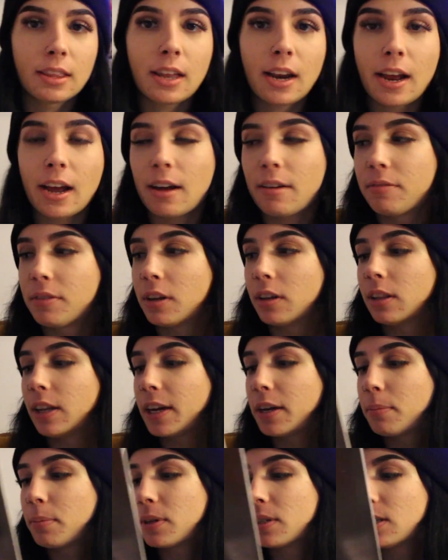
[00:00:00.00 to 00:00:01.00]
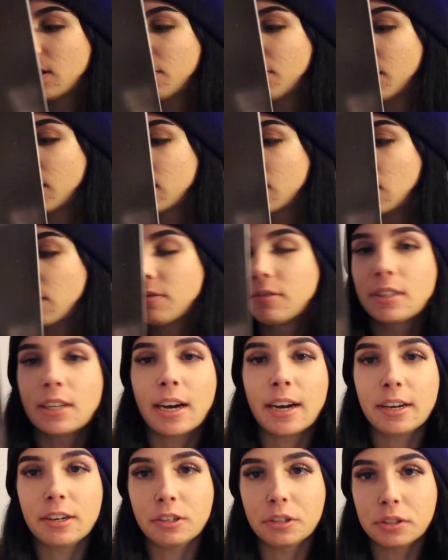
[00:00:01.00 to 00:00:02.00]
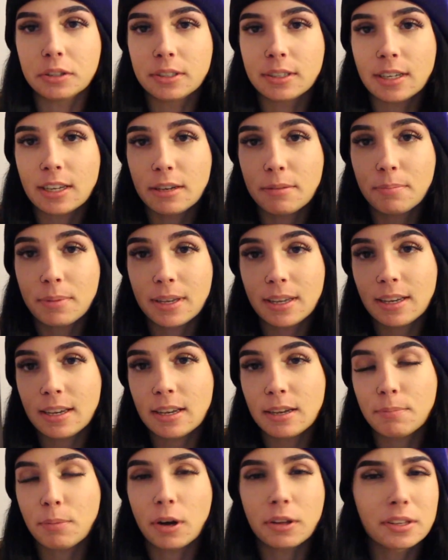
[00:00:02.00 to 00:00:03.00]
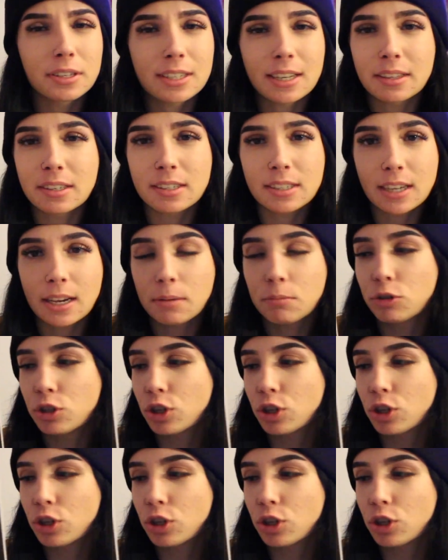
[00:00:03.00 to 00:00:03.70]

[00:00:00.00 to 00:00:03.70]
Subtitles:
Then I have the Like Pacific self-titled EP. Bought this at the same